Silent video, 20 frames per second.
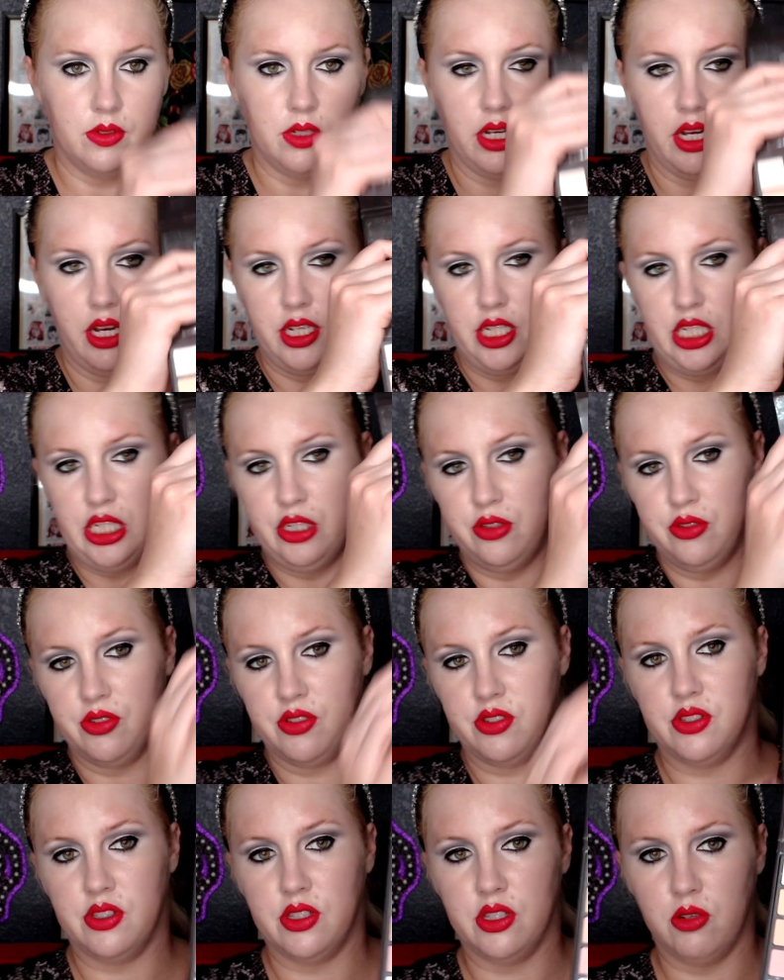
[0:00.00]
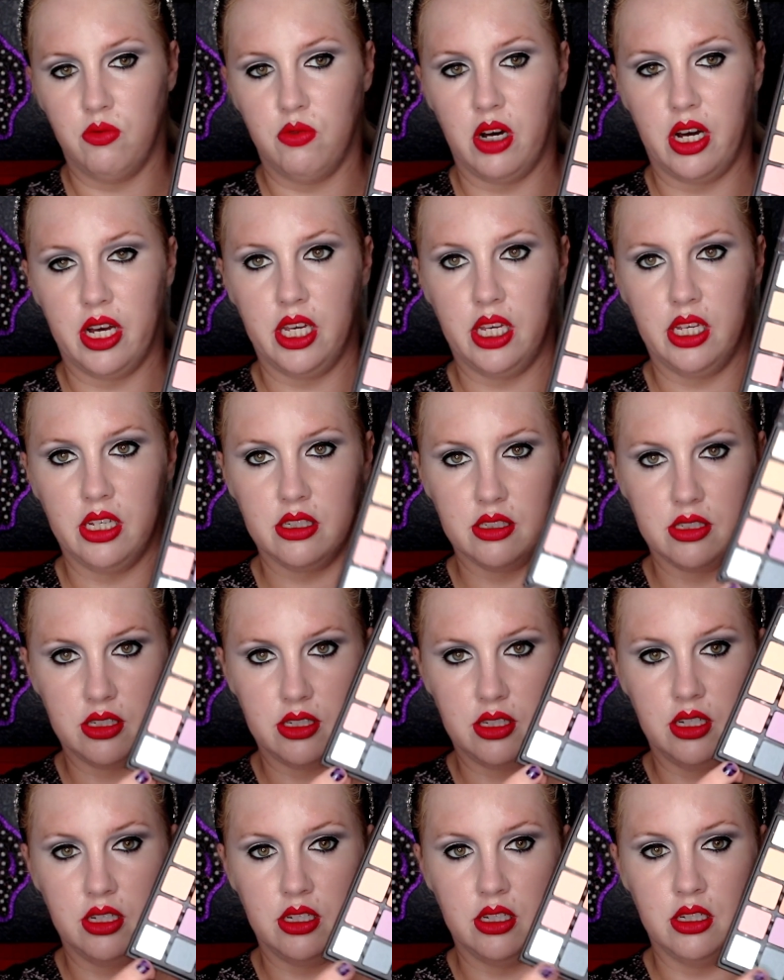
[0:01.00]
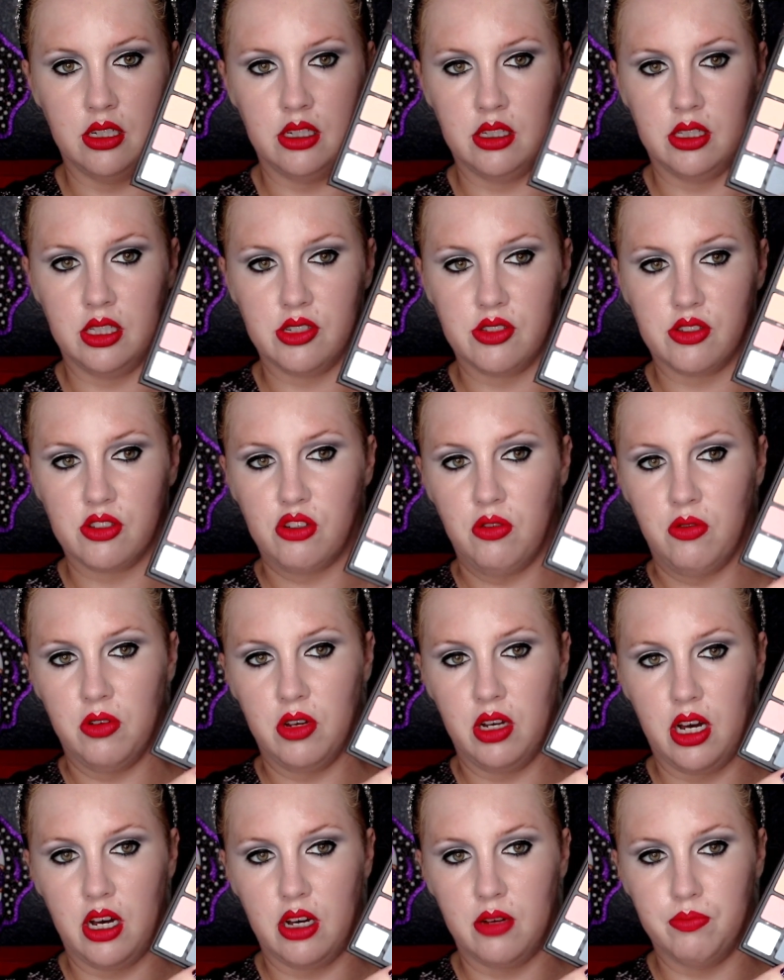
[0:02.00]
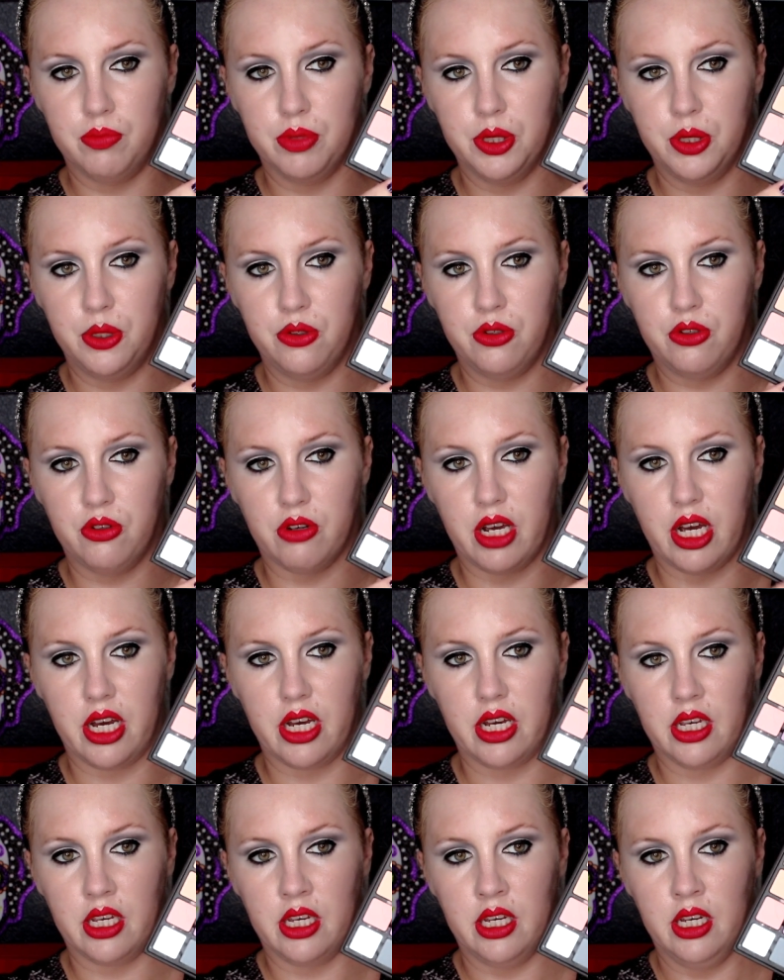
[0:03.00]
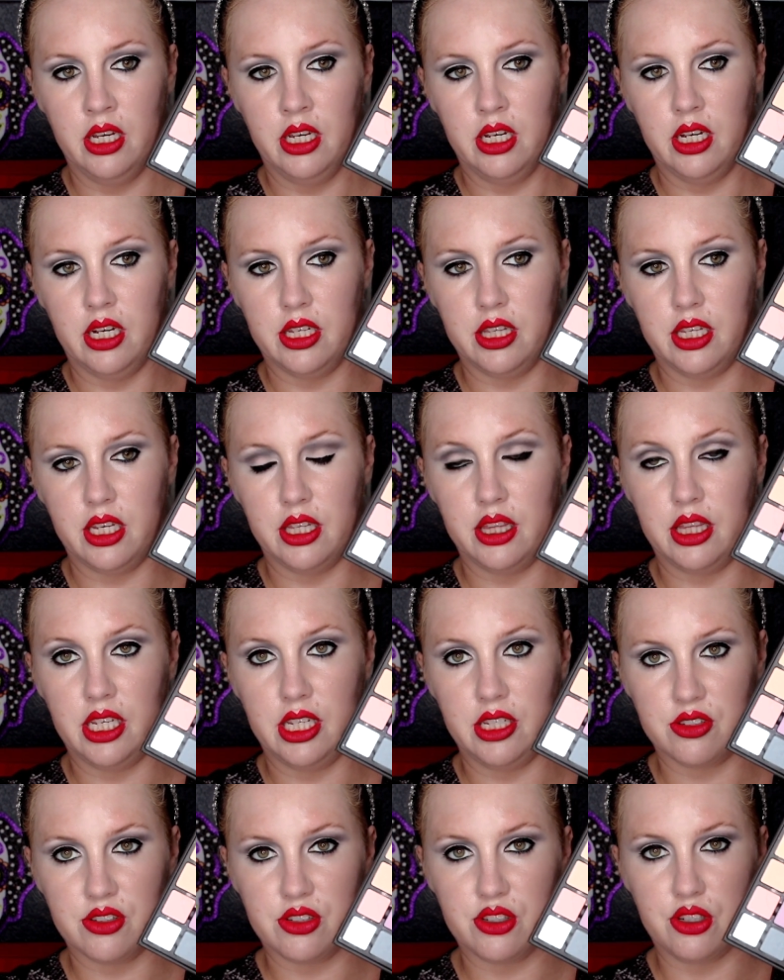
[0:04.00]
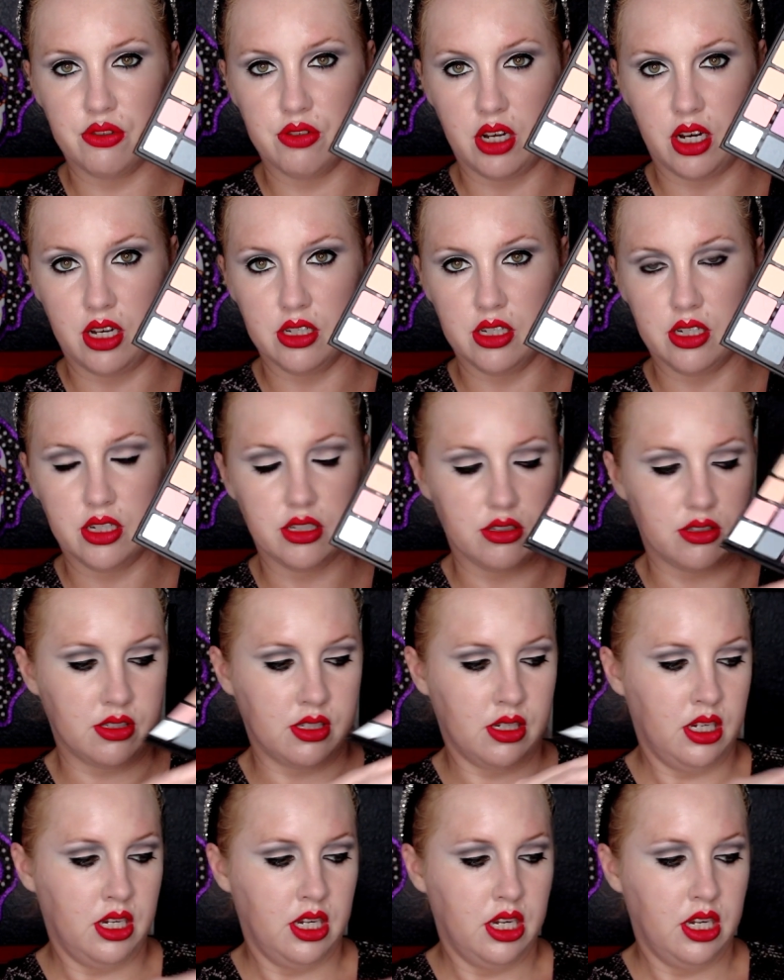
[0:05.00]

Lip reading: I used the white, this blue gray, and then these two colors.